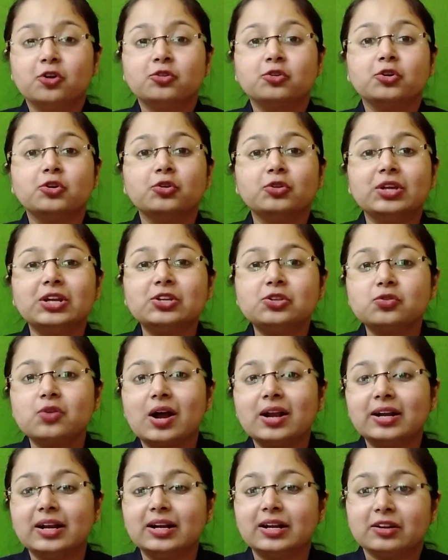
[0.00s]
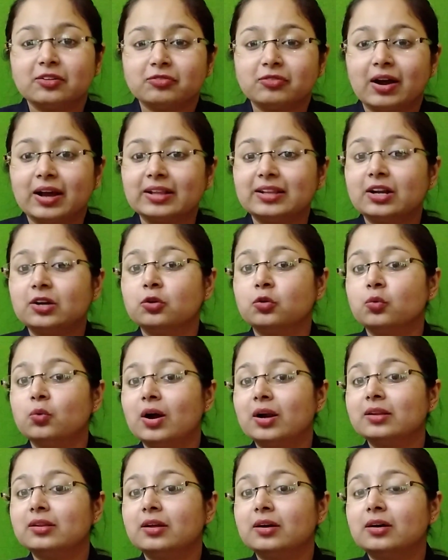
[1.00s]
So you need to identify that who
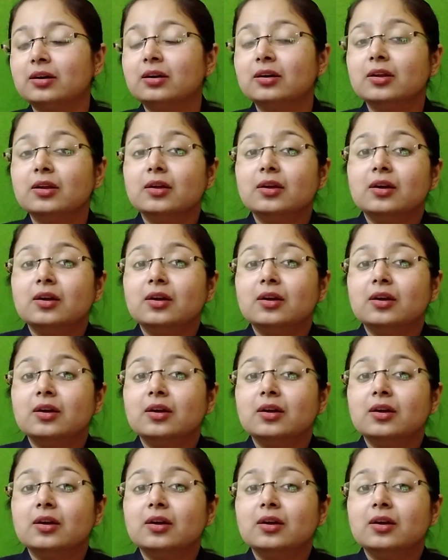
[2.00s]
are the